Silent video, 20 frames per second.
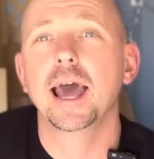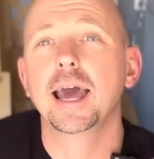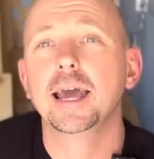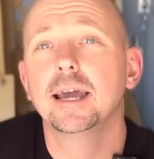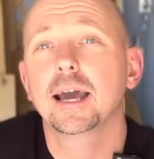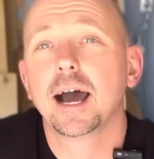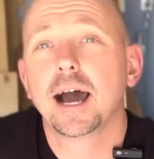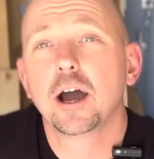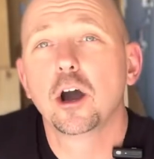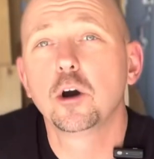
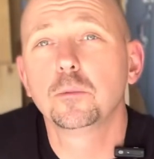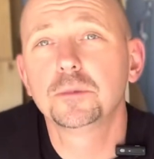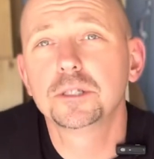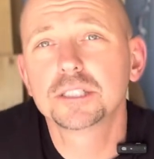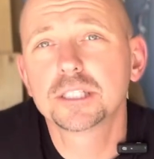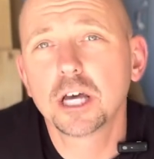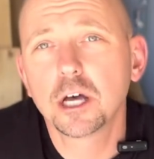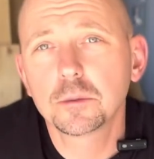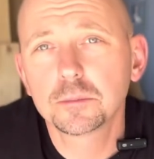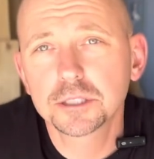Hey, I hope
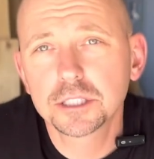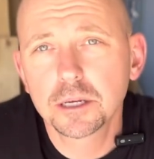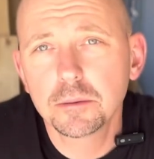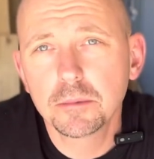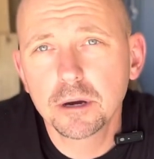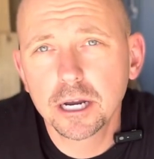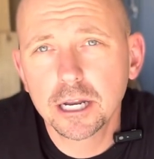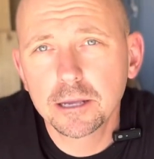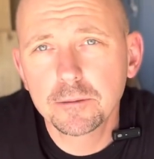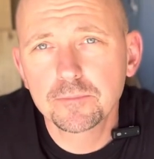this helps
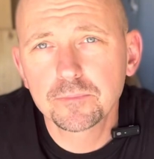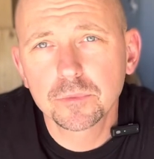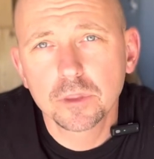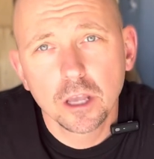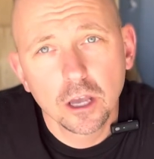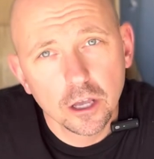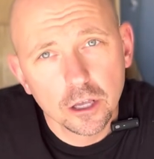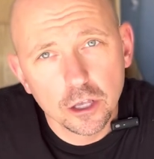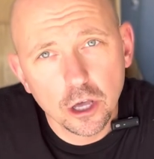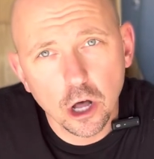somebody.
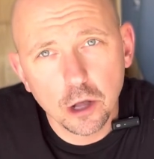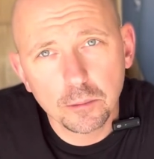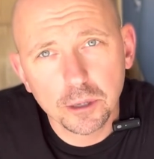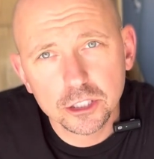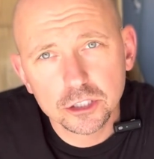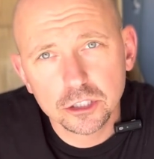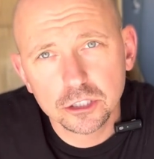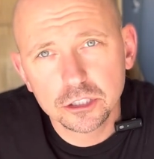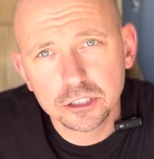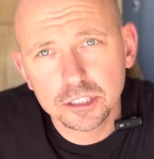Y'all
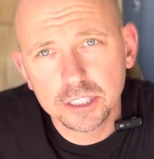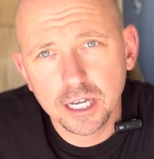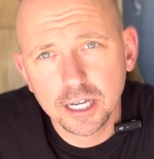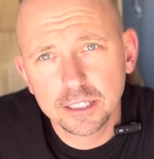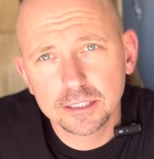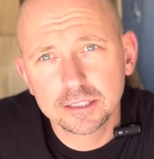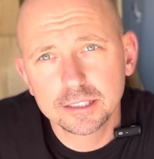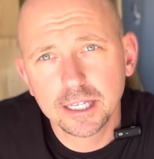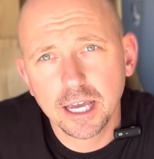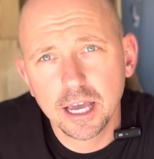make sure you're
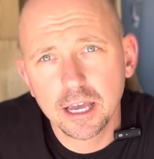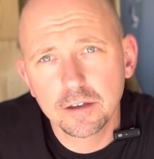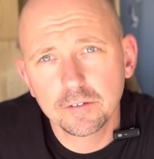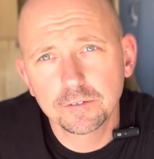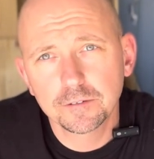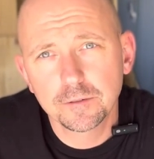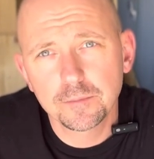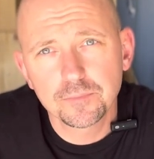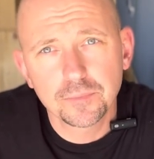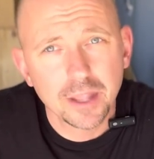staying
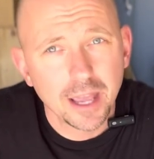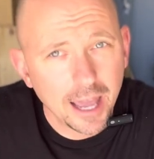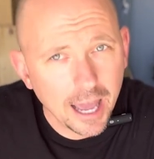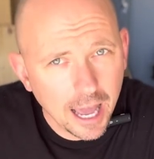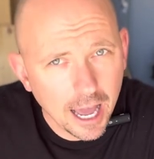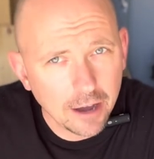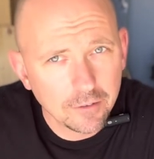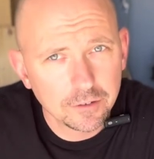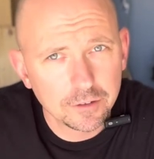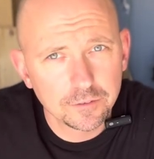safe,
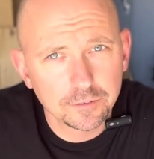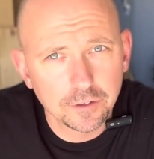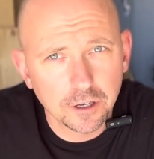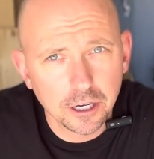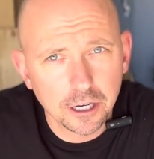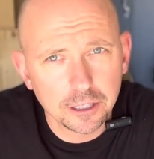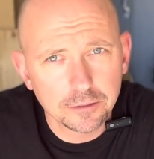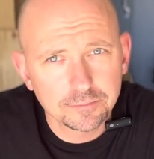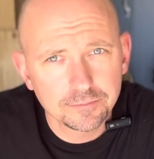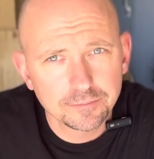having
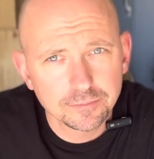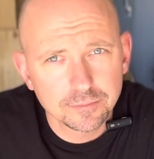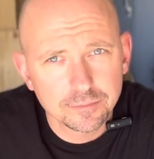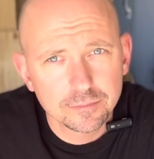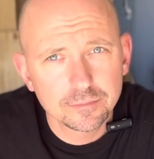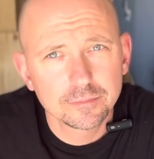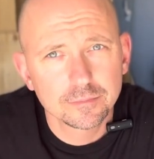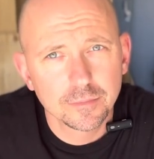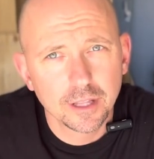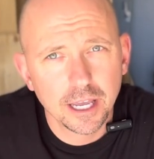fun.
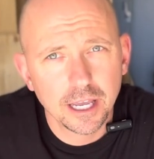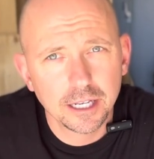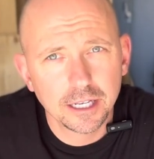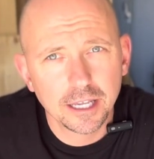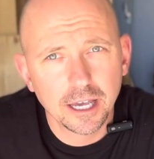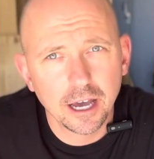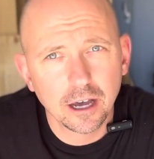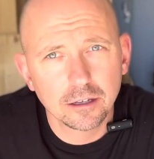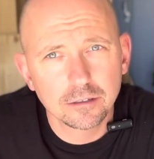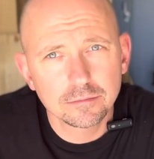
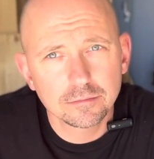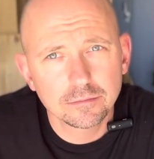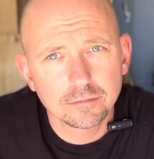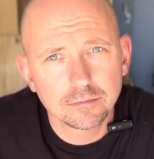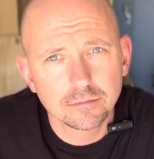Andy out.